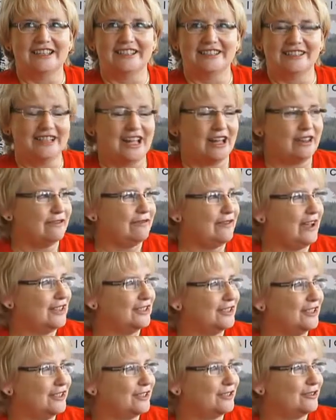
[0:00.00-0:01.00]
is now the
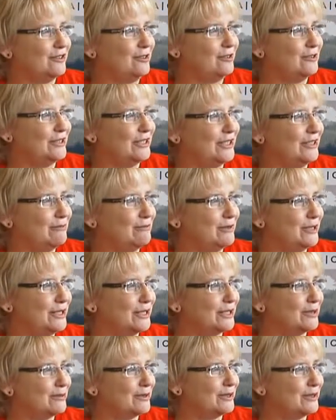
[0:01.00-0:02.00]
fastest growing
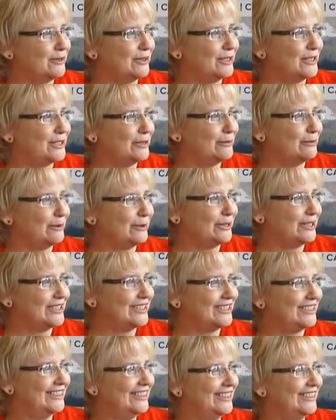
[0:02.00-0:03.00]
participatory
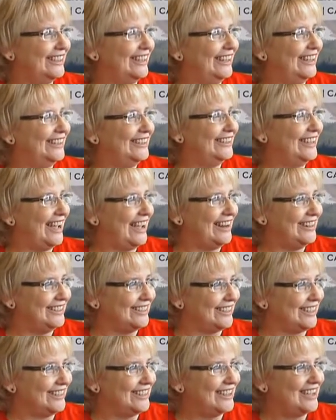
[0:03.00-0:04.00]
sport in
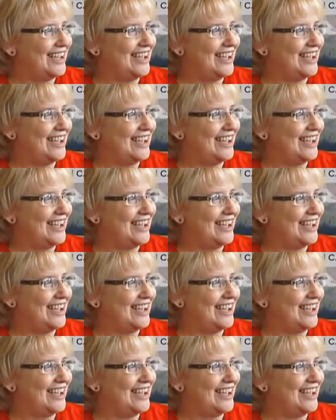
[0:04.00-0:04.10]
Canada.